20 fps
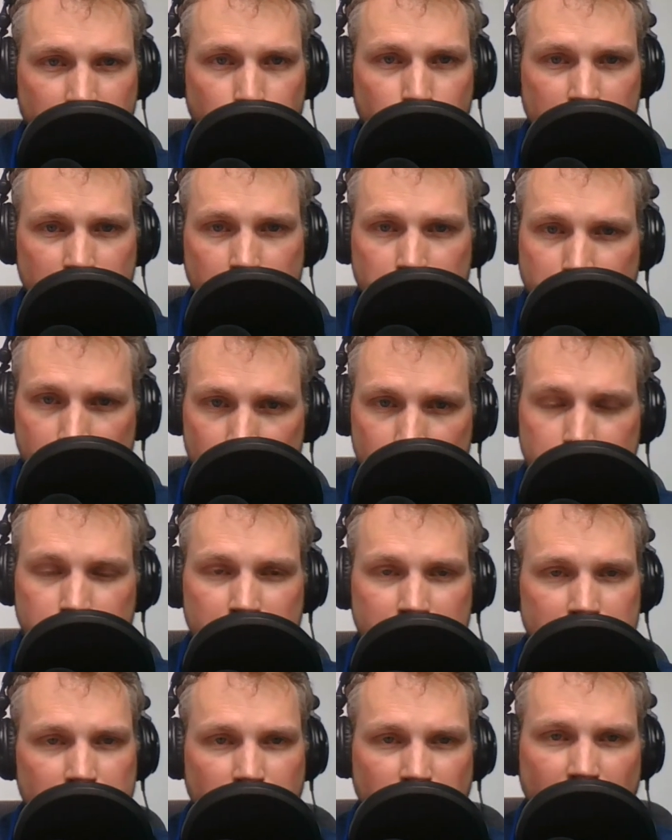with a
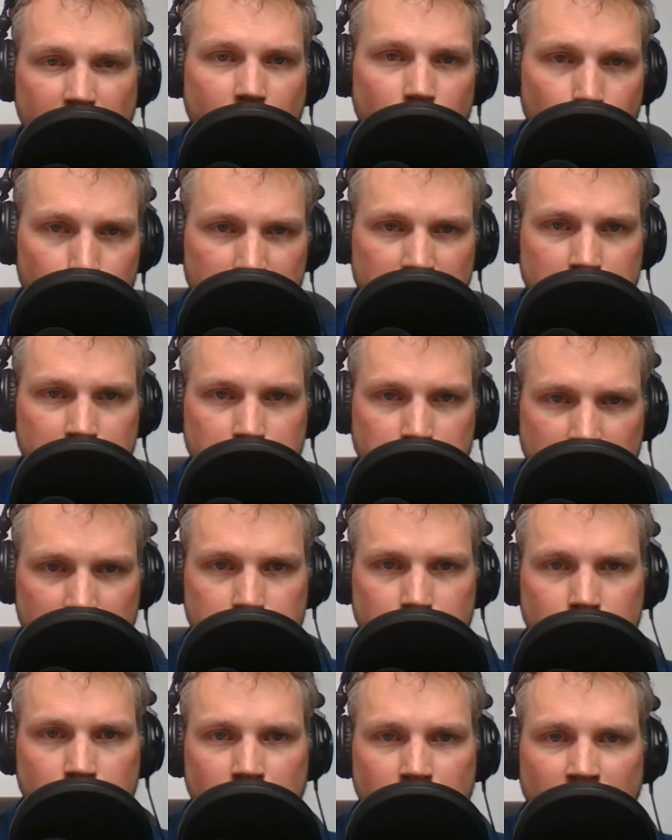purpose of helping
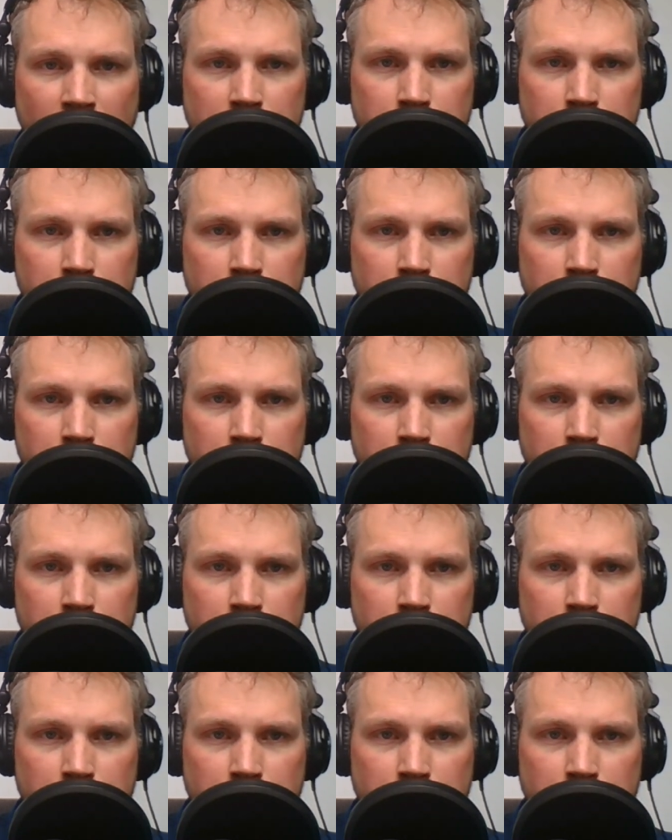people